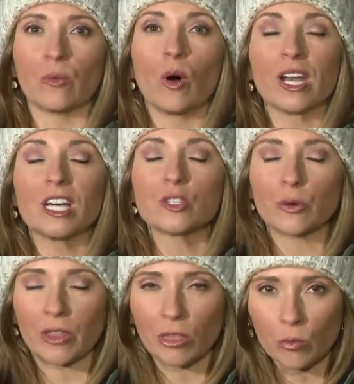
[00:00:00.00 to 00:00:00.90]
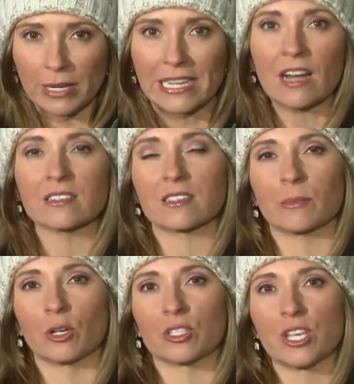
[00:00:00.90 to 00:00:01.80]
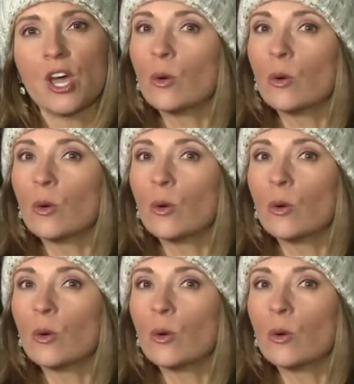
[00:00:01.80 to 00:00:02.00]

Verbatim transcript: 103 customers